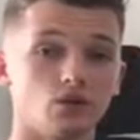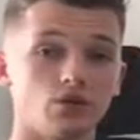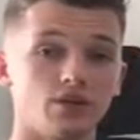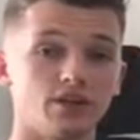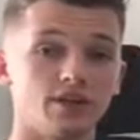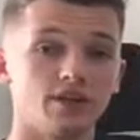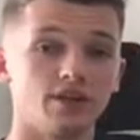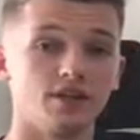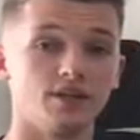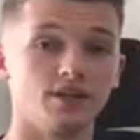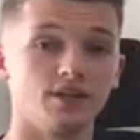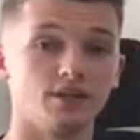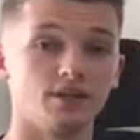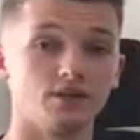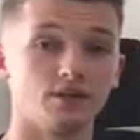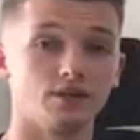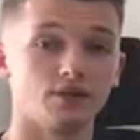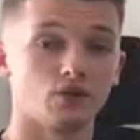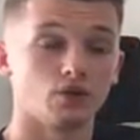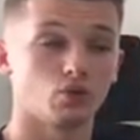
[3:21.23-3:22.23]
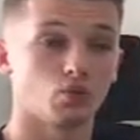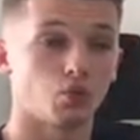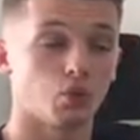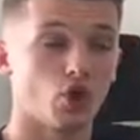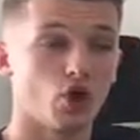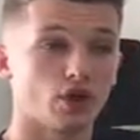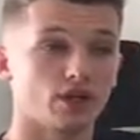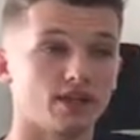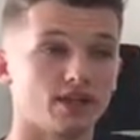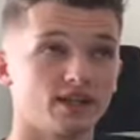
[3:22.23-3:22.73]
the
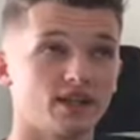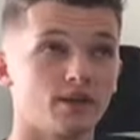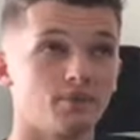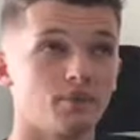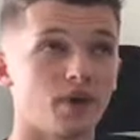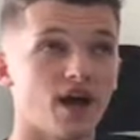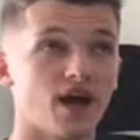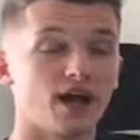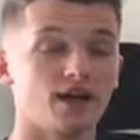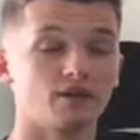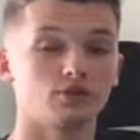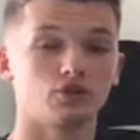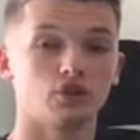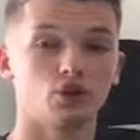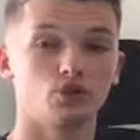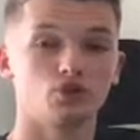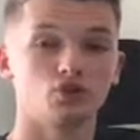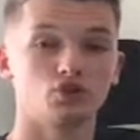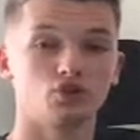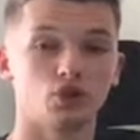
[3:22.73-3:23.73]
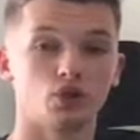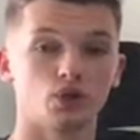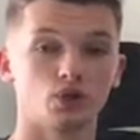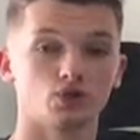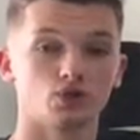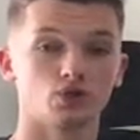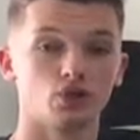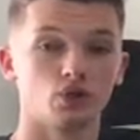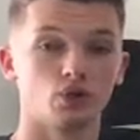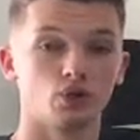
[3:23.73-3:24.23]
work I did behind closed
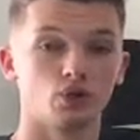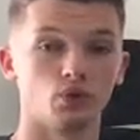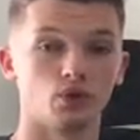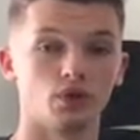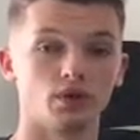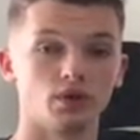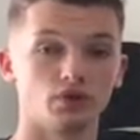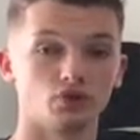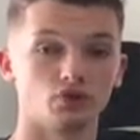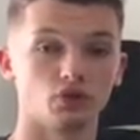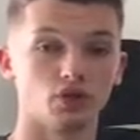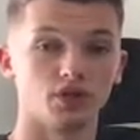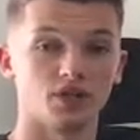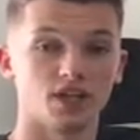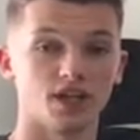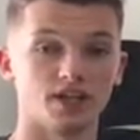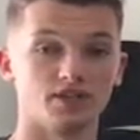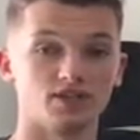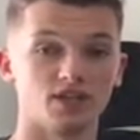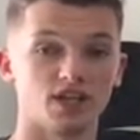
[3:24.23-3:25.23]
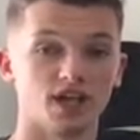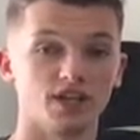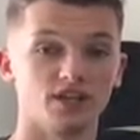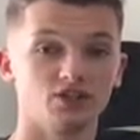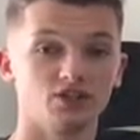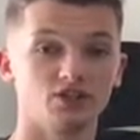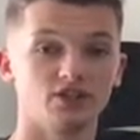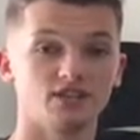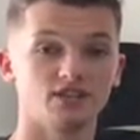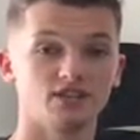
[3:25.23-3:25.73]
doors, so during the
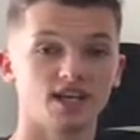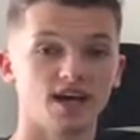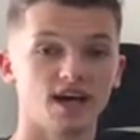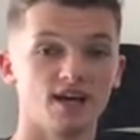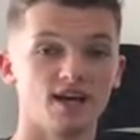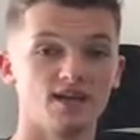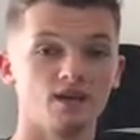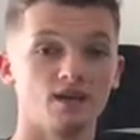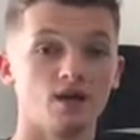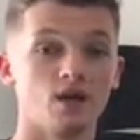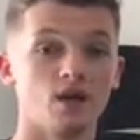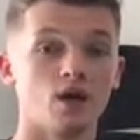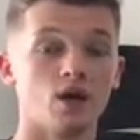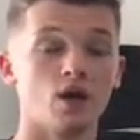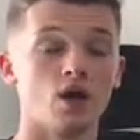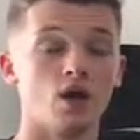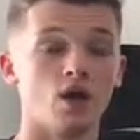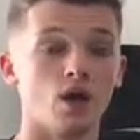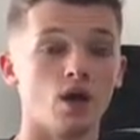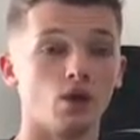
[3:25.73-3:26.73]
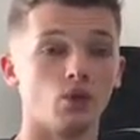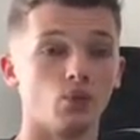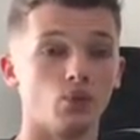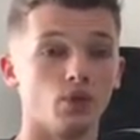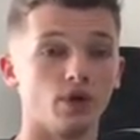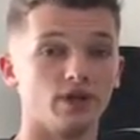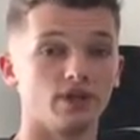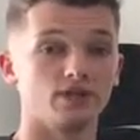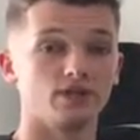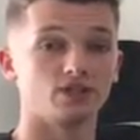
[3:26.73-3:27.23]
education side,
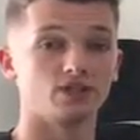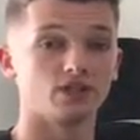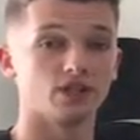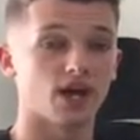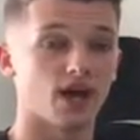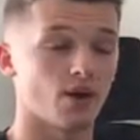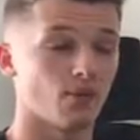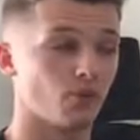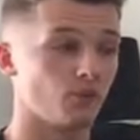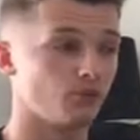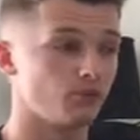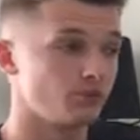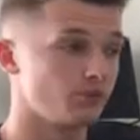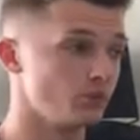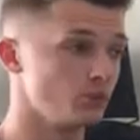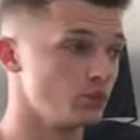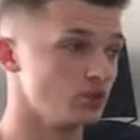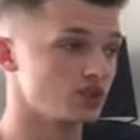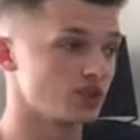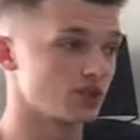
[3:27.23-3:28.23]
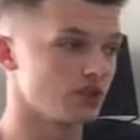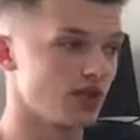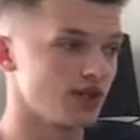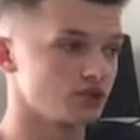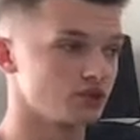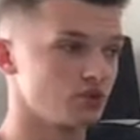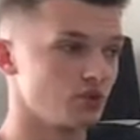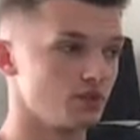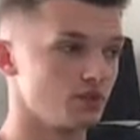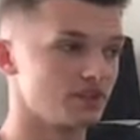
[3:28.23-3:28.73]
which I was a
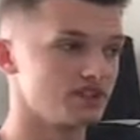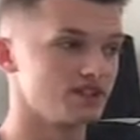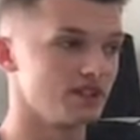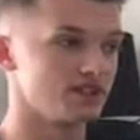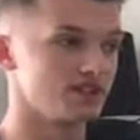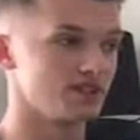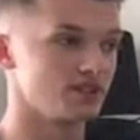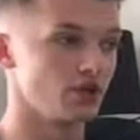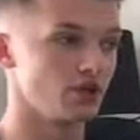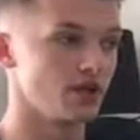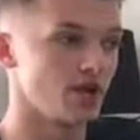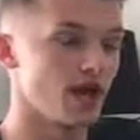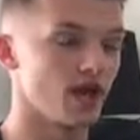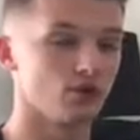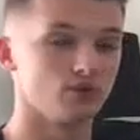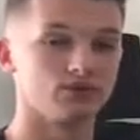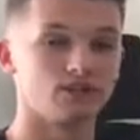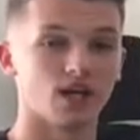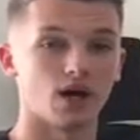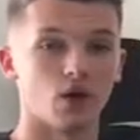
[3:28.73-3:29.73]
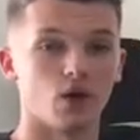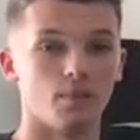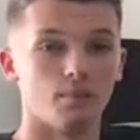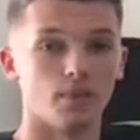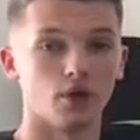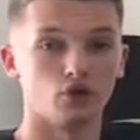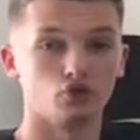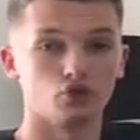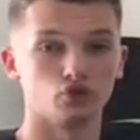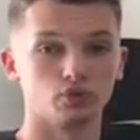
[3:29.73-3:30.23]
classroom assistant, helped out on
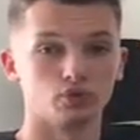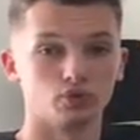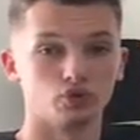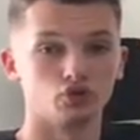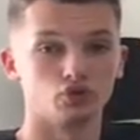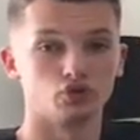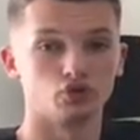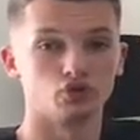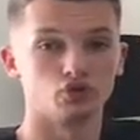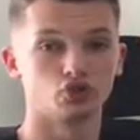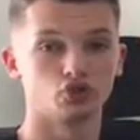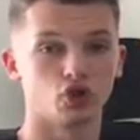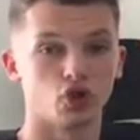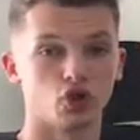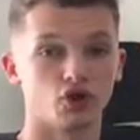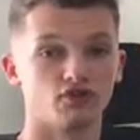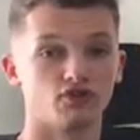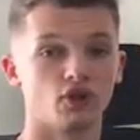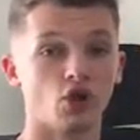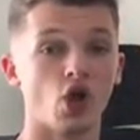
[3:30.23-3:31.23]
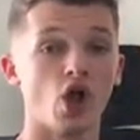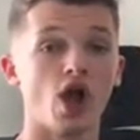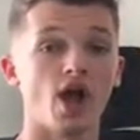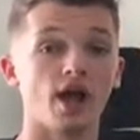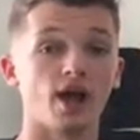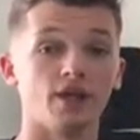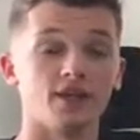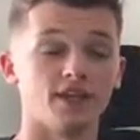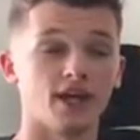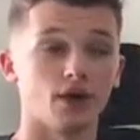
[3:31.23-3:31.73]
modules and stuff,
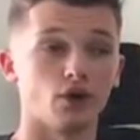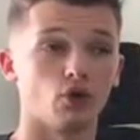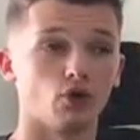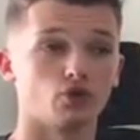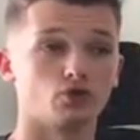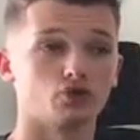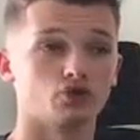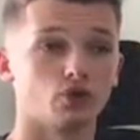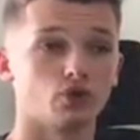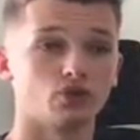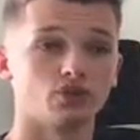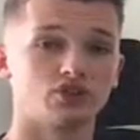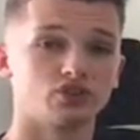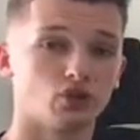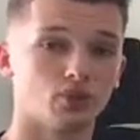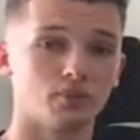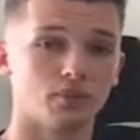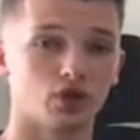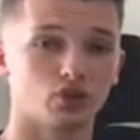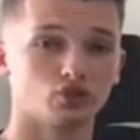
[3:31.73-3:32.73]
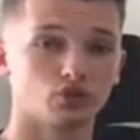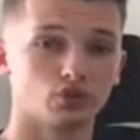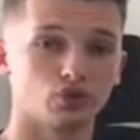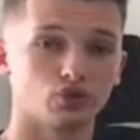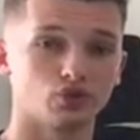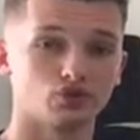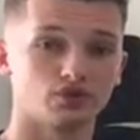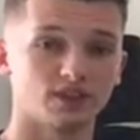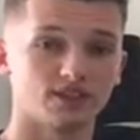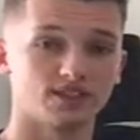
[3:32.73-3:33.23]
and then also there's some
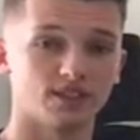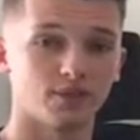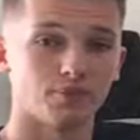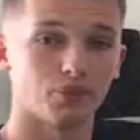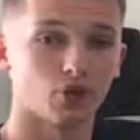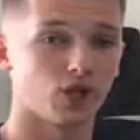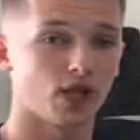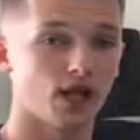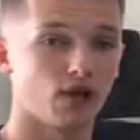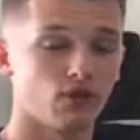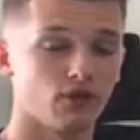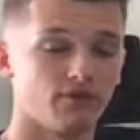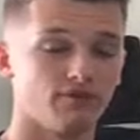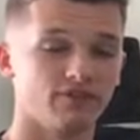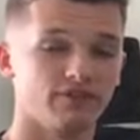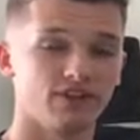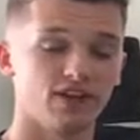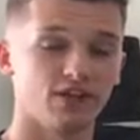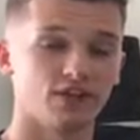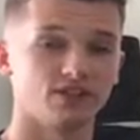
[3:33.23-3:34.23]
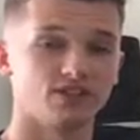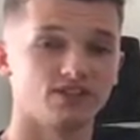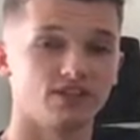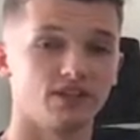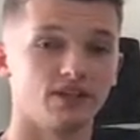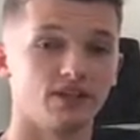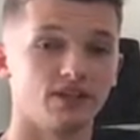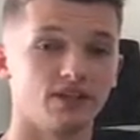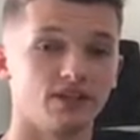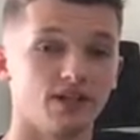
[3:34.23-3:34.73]
modules, for example health and fitness,
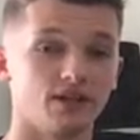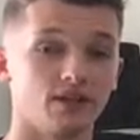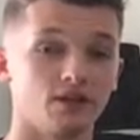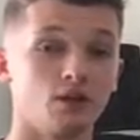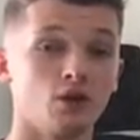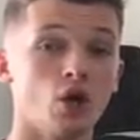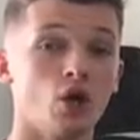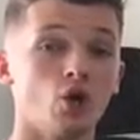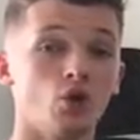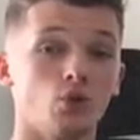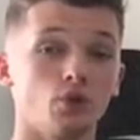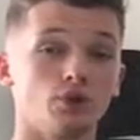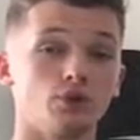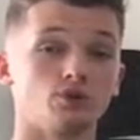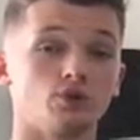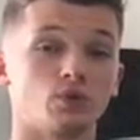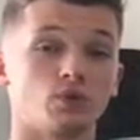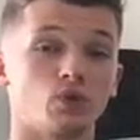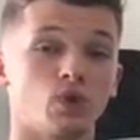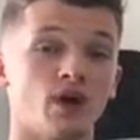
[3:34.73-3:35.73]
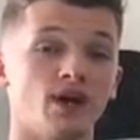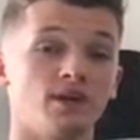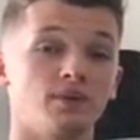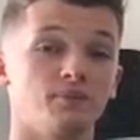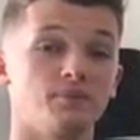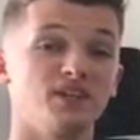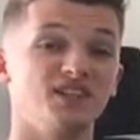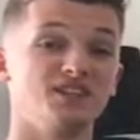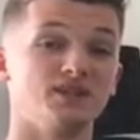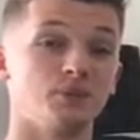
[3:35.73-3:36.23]
that they did which
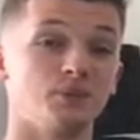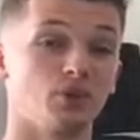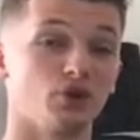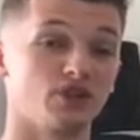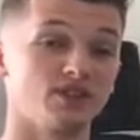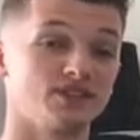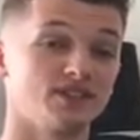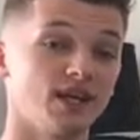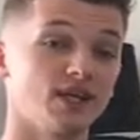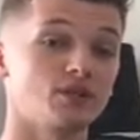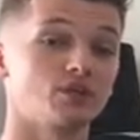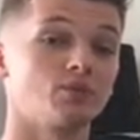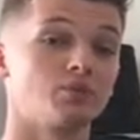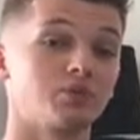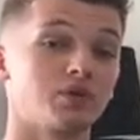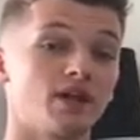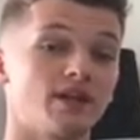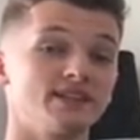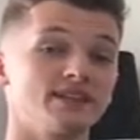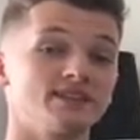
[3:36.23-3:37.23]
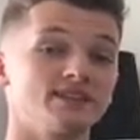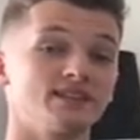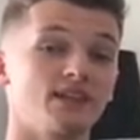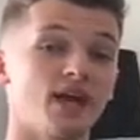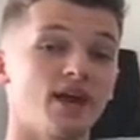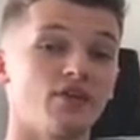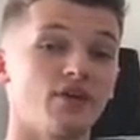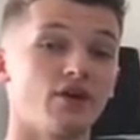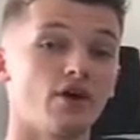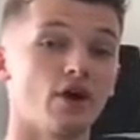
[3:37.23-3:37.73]
required me to put a session plan
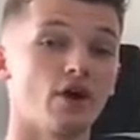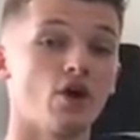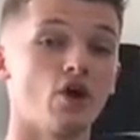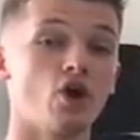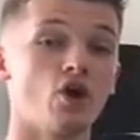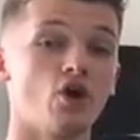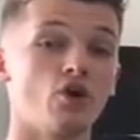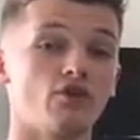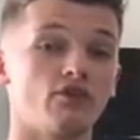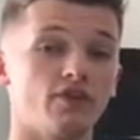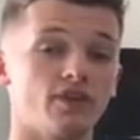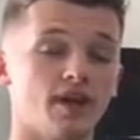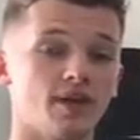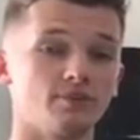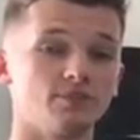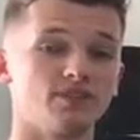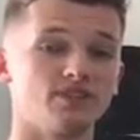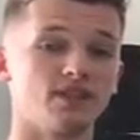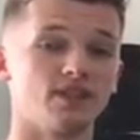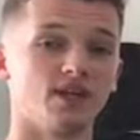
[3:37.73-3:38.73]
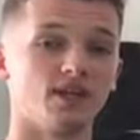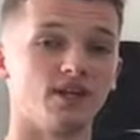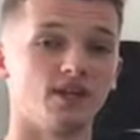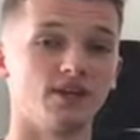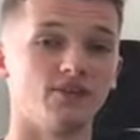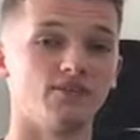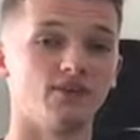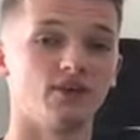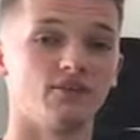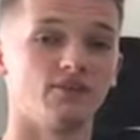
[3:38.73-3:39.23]
together for them to
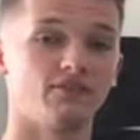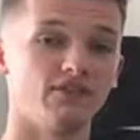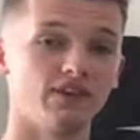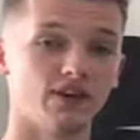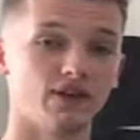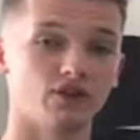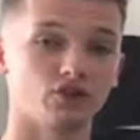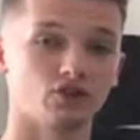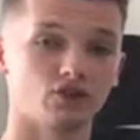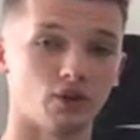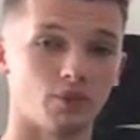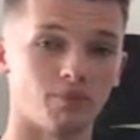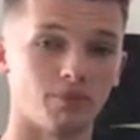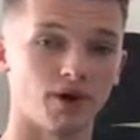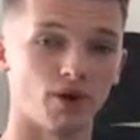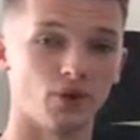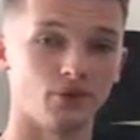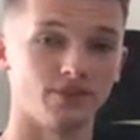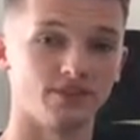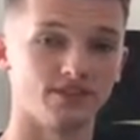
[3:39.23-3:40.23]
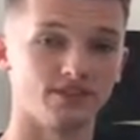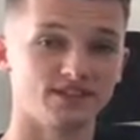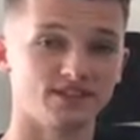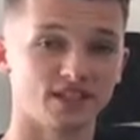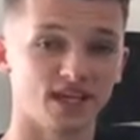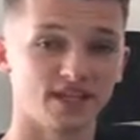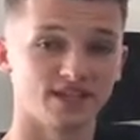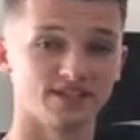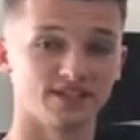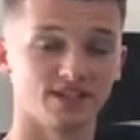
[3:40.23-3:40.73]
deliver fitness components,
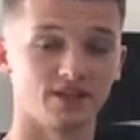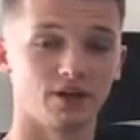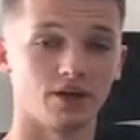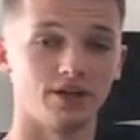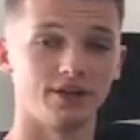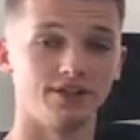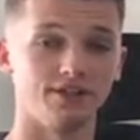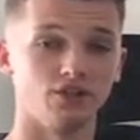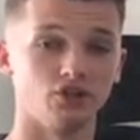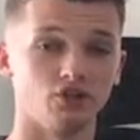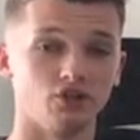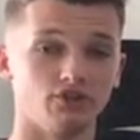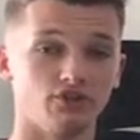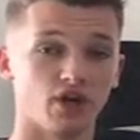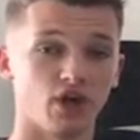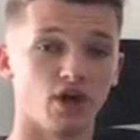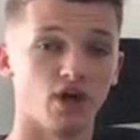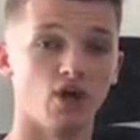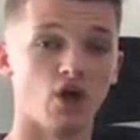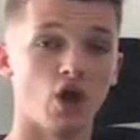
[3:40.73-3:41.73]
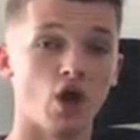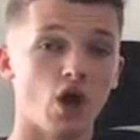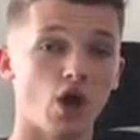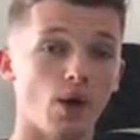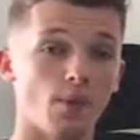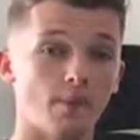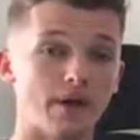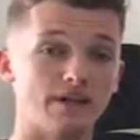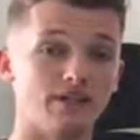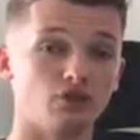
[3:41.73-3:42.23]
testing on each other,
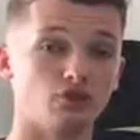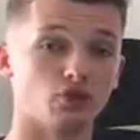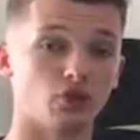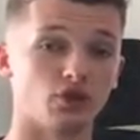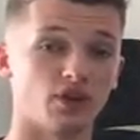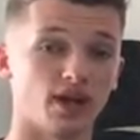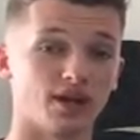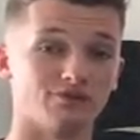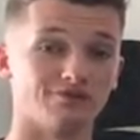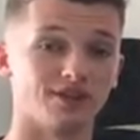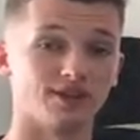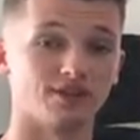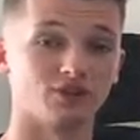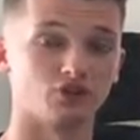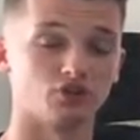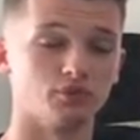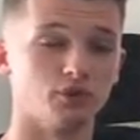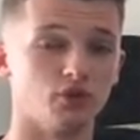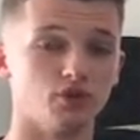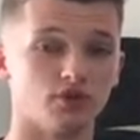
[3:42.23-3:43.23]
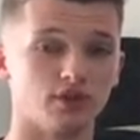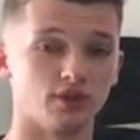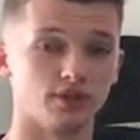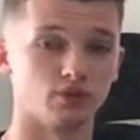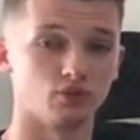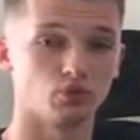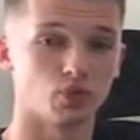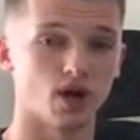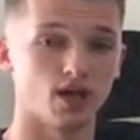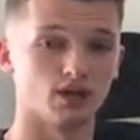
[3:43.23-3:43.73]
and made sure that ran smoothly
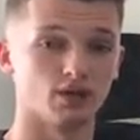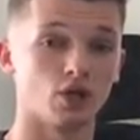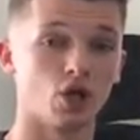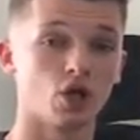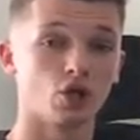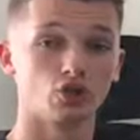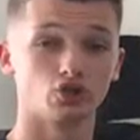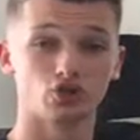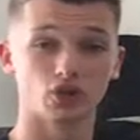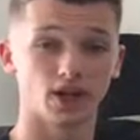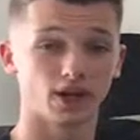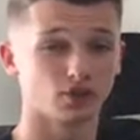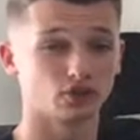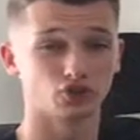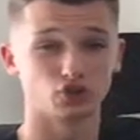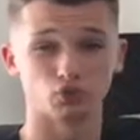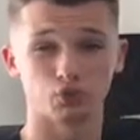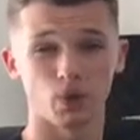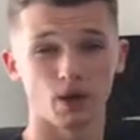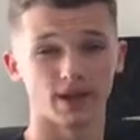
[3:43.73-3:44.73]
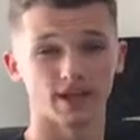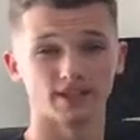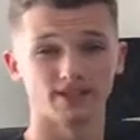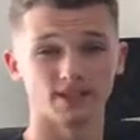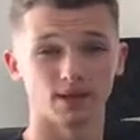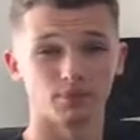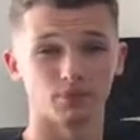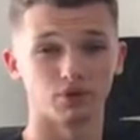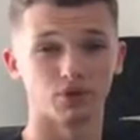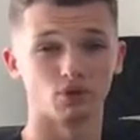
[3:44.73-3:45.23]
as well. So that was just one
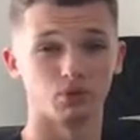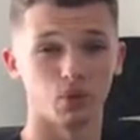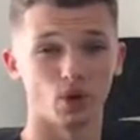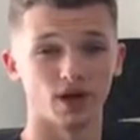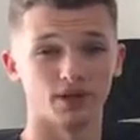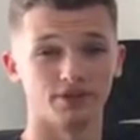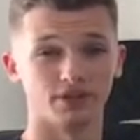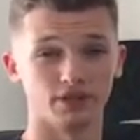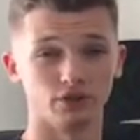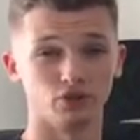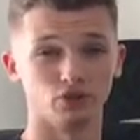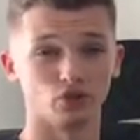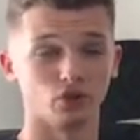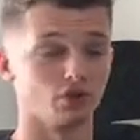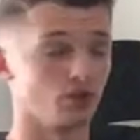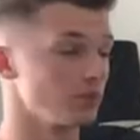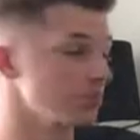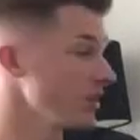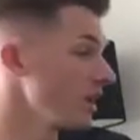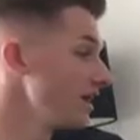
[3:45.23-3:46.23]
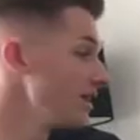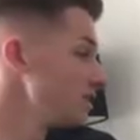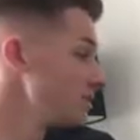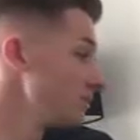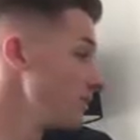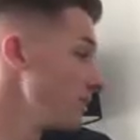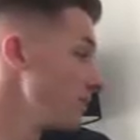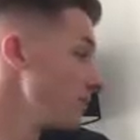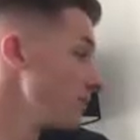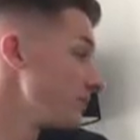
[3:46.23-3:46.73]
example of what I did during the
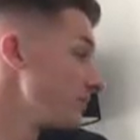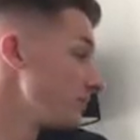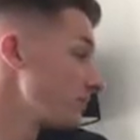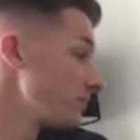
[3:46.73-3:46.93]
placement.